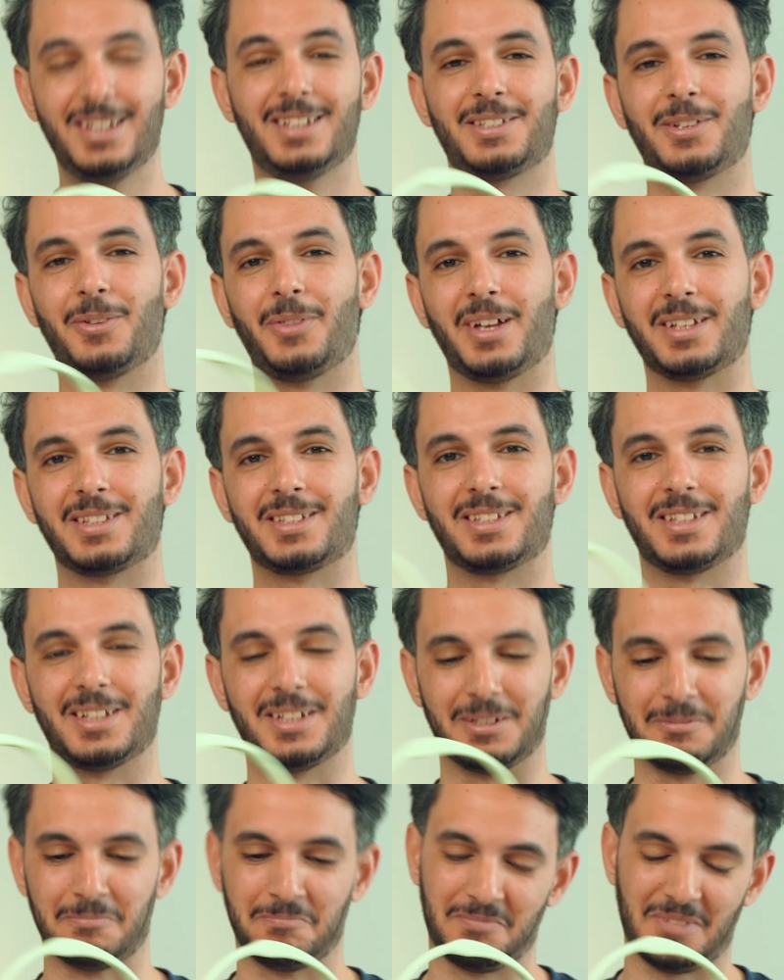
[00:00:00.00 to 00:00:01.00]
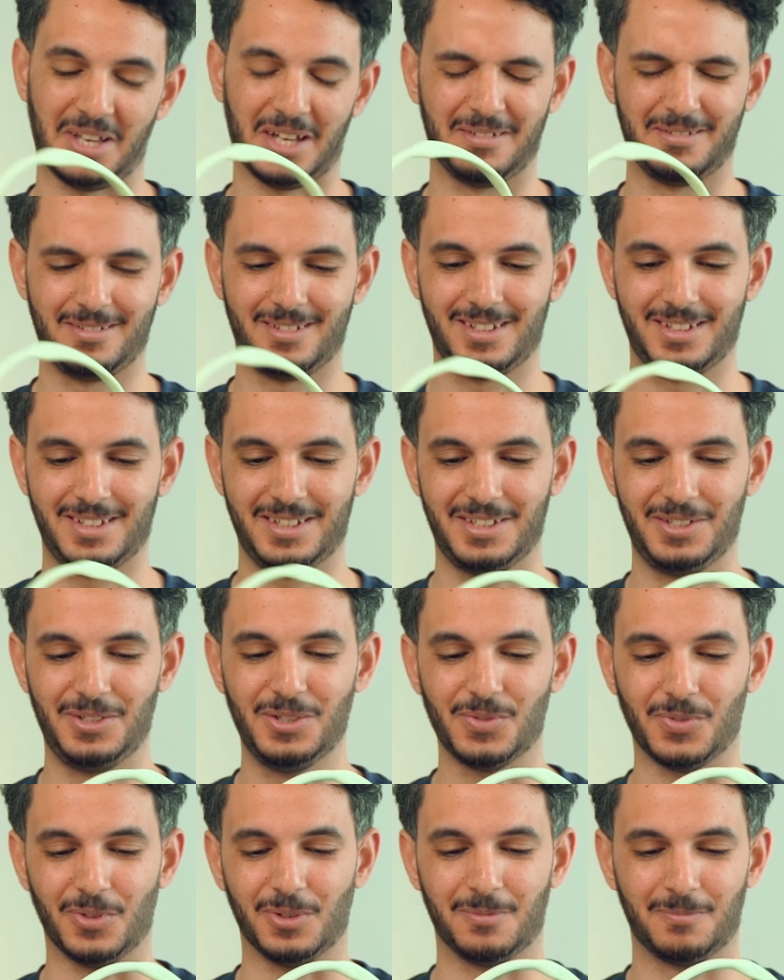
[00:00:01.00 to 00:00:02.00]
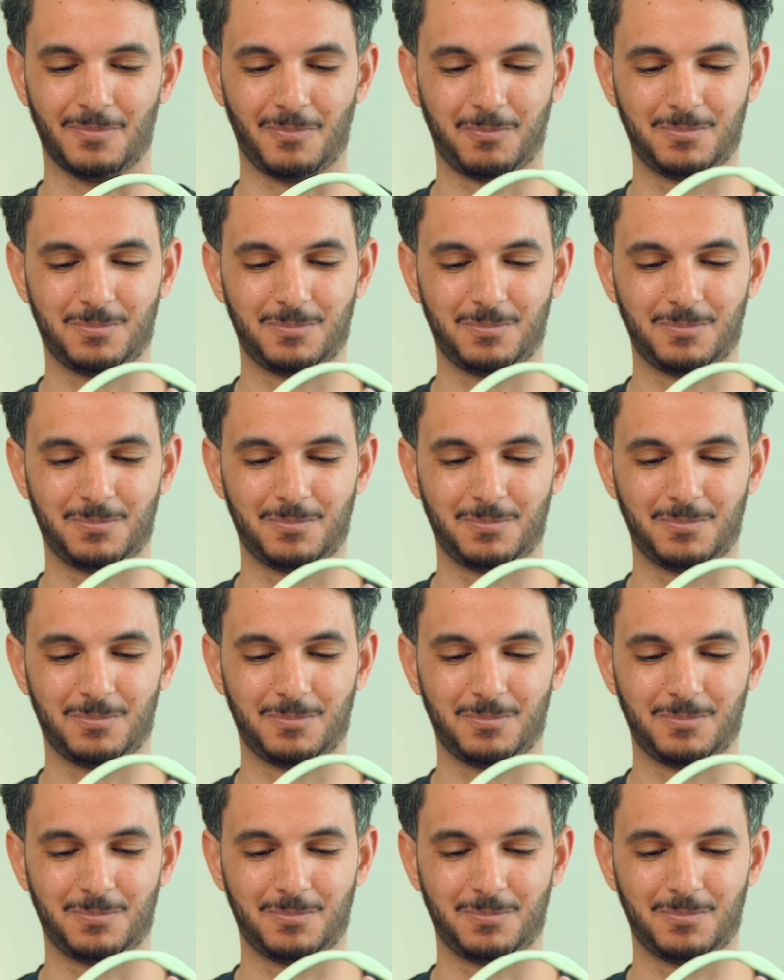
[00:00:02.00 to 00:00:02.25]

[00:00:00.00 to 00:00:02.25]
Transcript: So that's, yeah, useful.